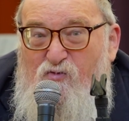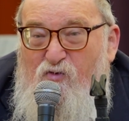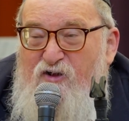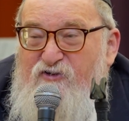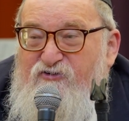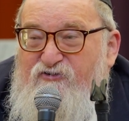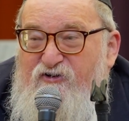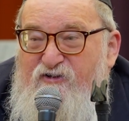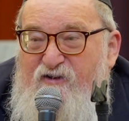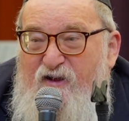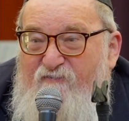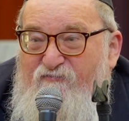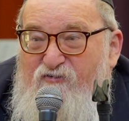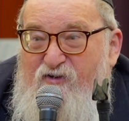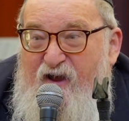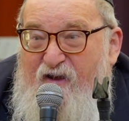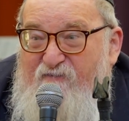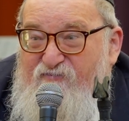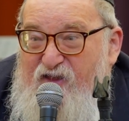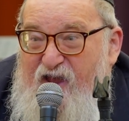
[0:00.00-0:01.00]
One should never
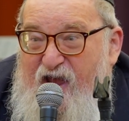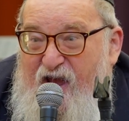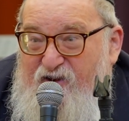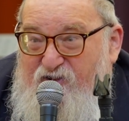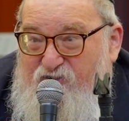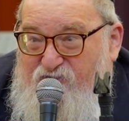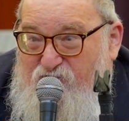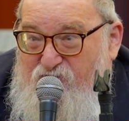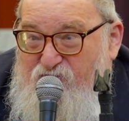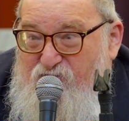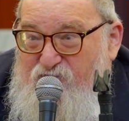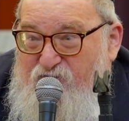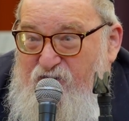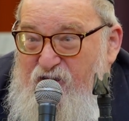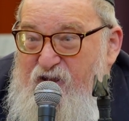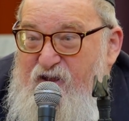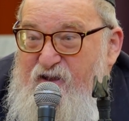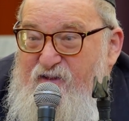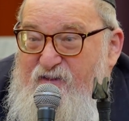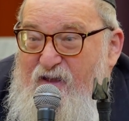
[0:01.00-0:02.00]
have the attitude
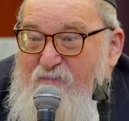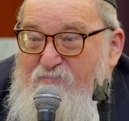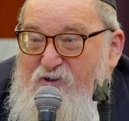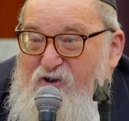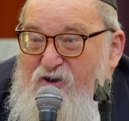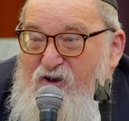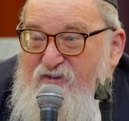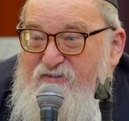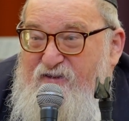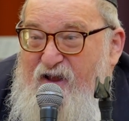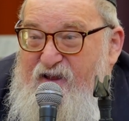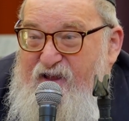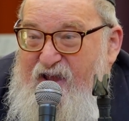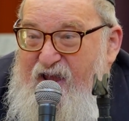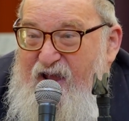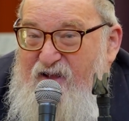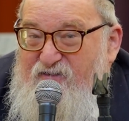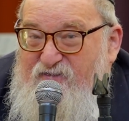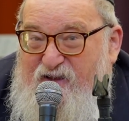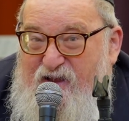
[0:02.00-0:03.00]
that because I
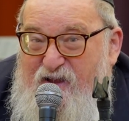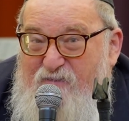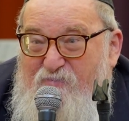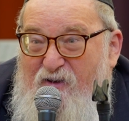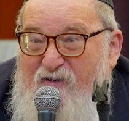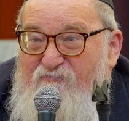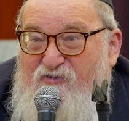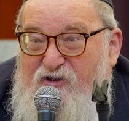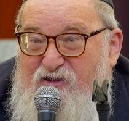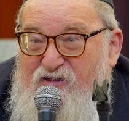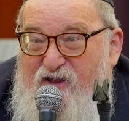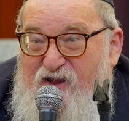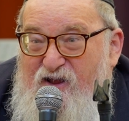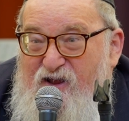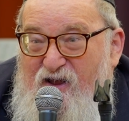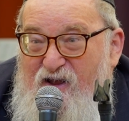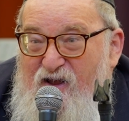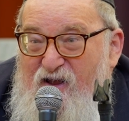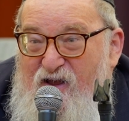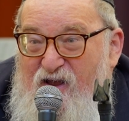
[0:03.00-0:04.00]
can't keep
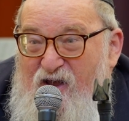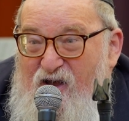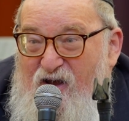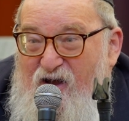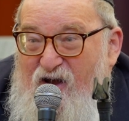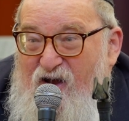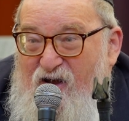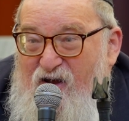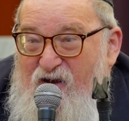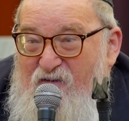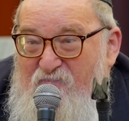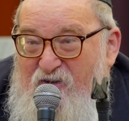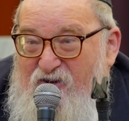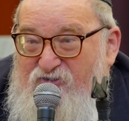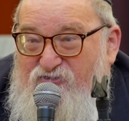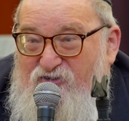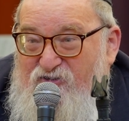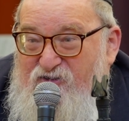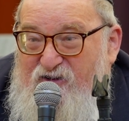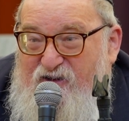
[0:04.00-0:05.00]
everything, I
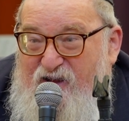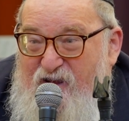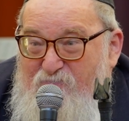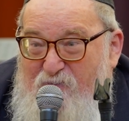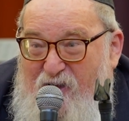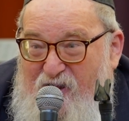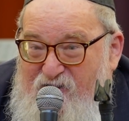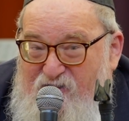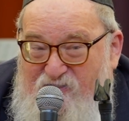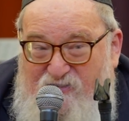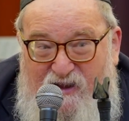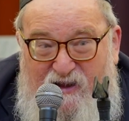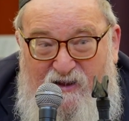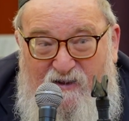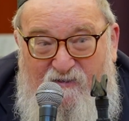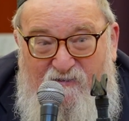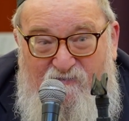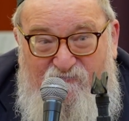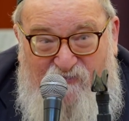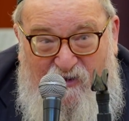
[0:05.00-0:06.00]
shouldn't keep
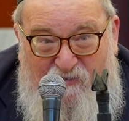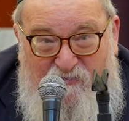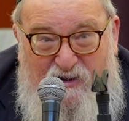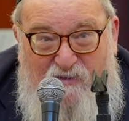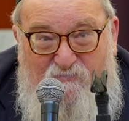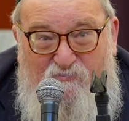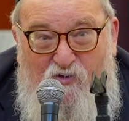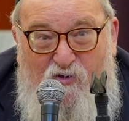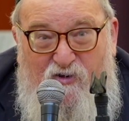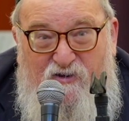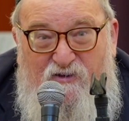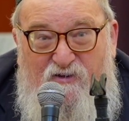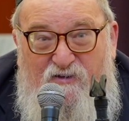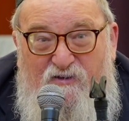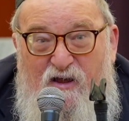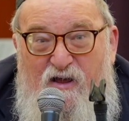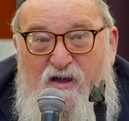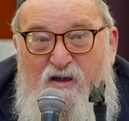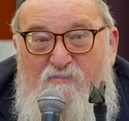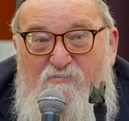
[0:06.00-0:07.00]
anything. Very important.
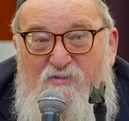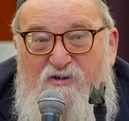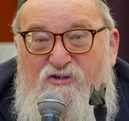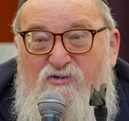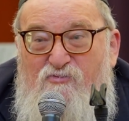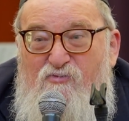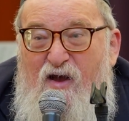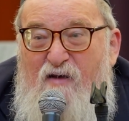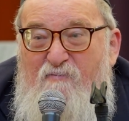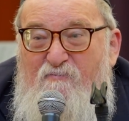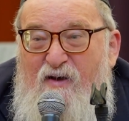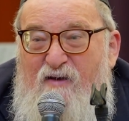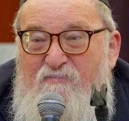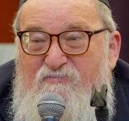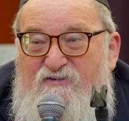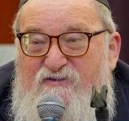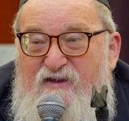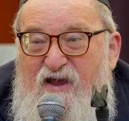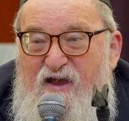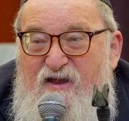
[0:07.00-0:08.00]
But the
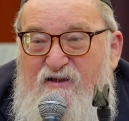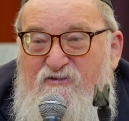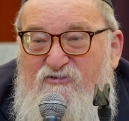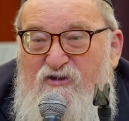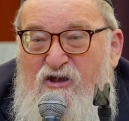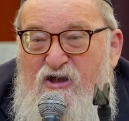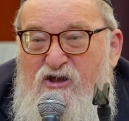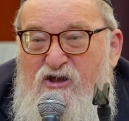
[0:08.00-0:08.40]
Rambam says